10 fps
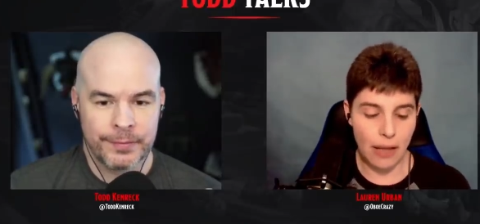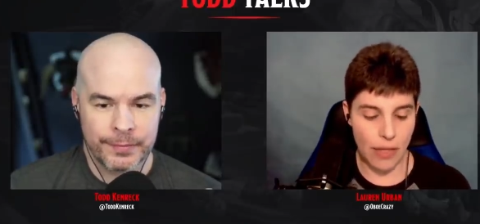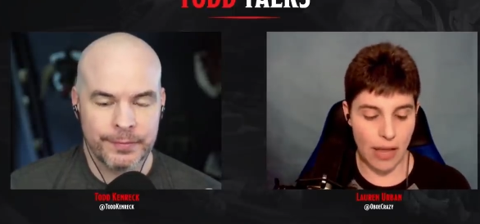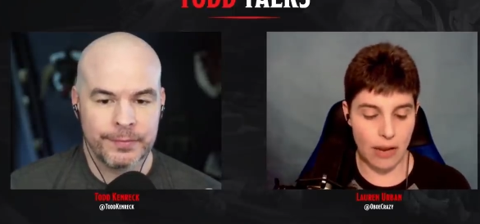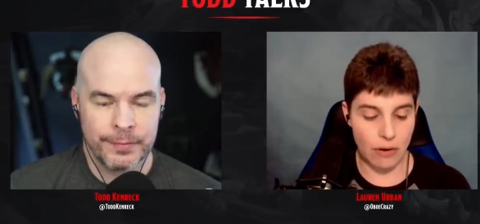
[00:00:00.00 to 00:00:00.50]

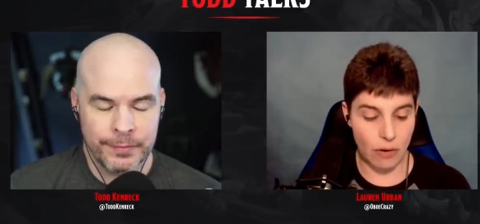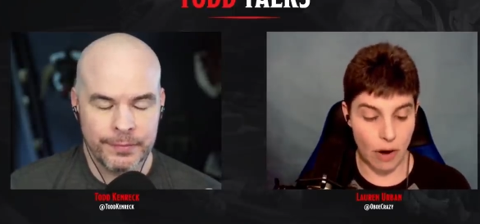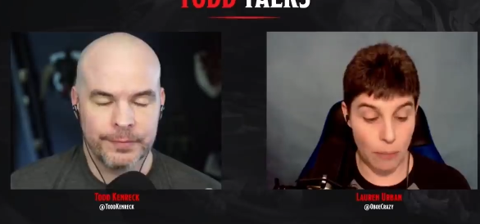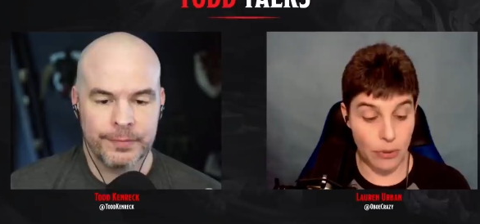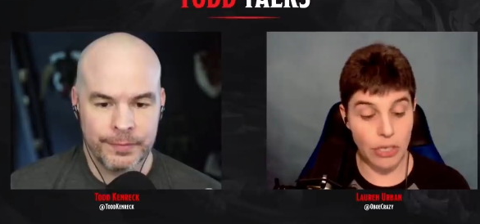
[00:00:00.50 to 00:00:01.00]
Speaker 1: they
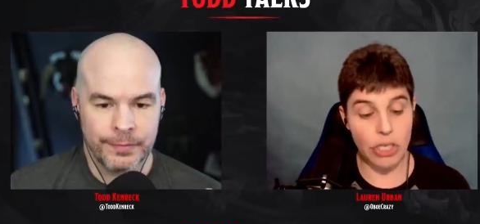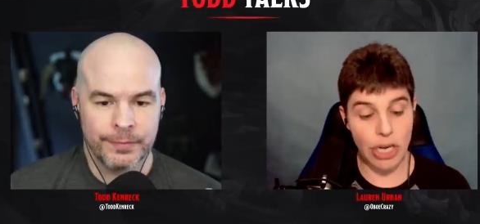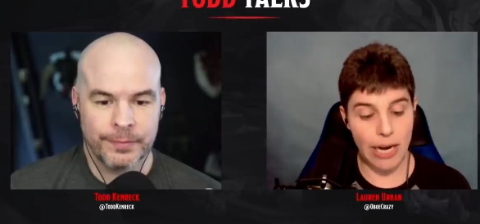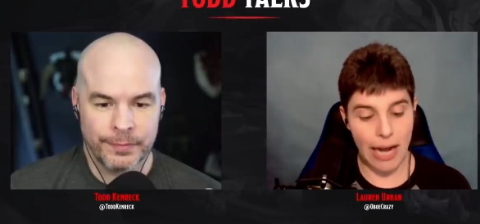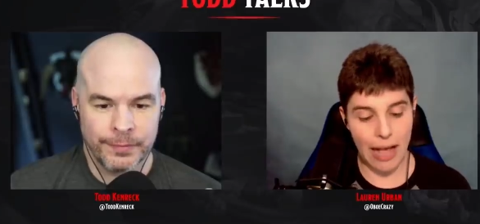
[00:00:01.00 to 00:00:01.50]

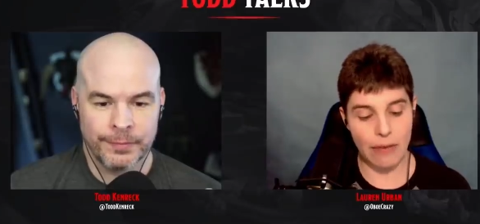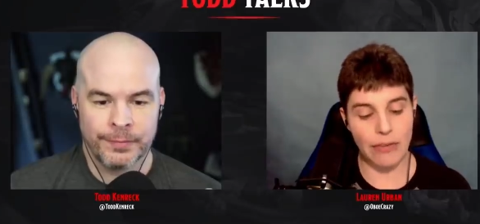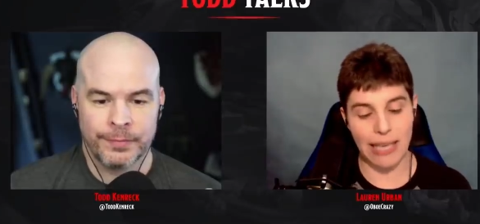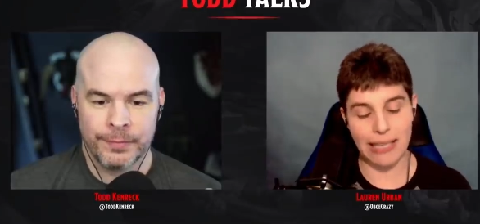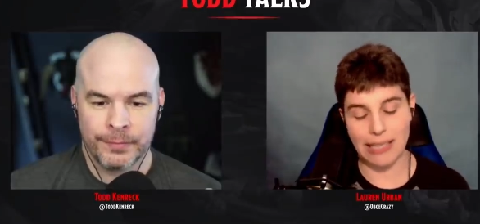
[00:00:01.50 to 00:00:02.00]
appreciate
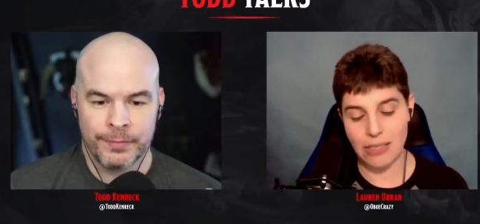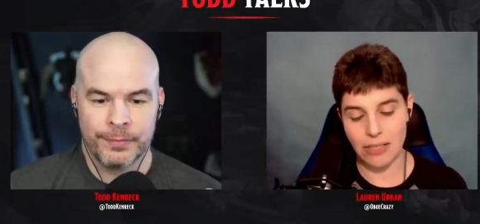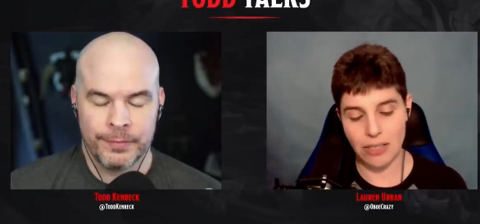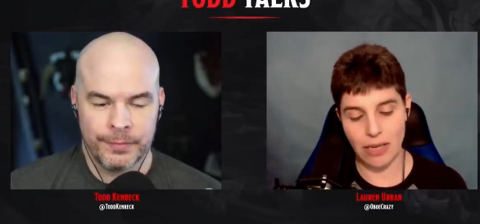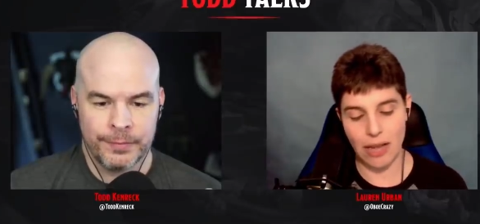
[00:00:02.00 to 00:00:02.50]
having at
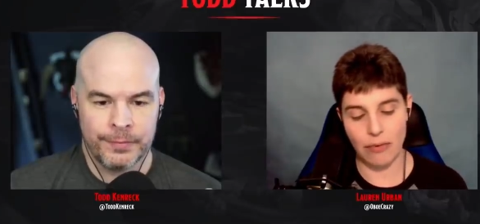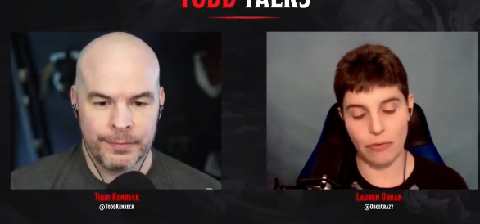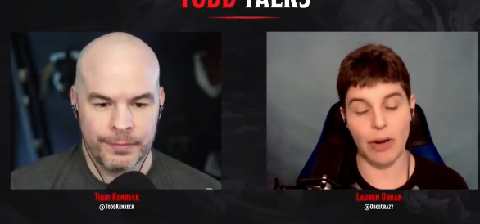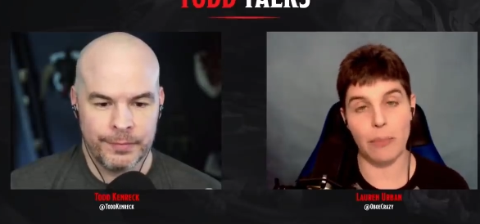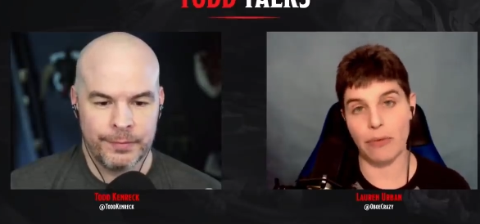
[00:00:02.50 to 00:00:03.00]
least a
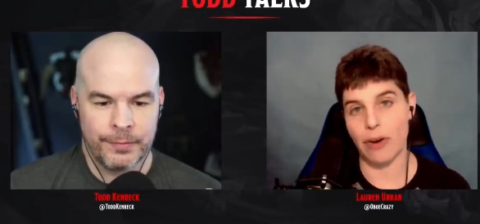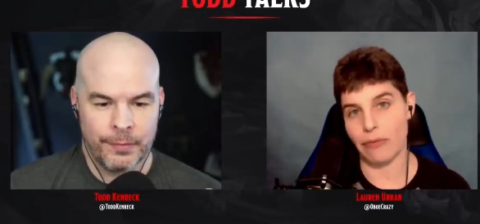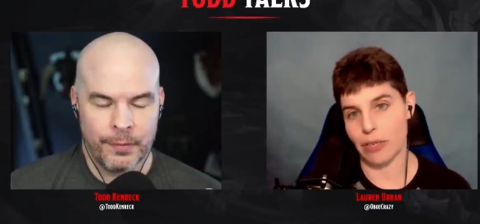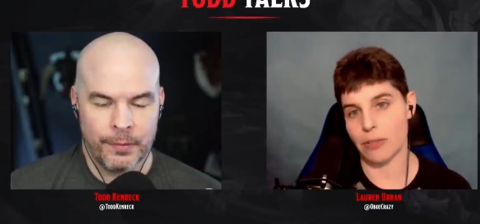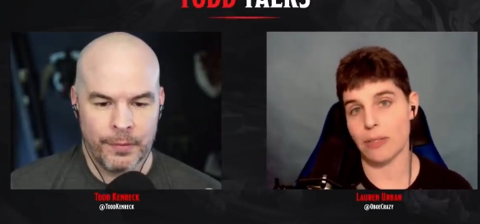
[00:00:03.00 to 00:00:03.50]
frame of
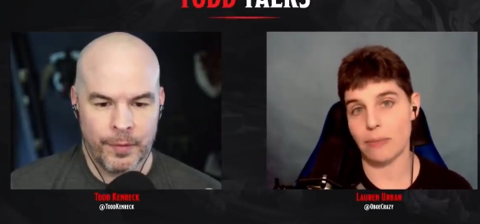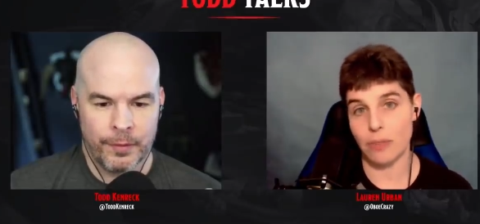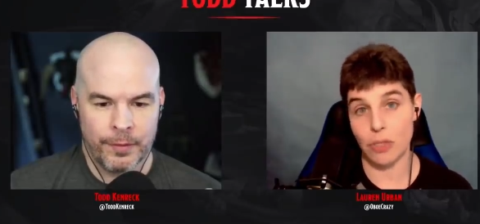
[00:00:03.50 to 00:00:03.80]
reference.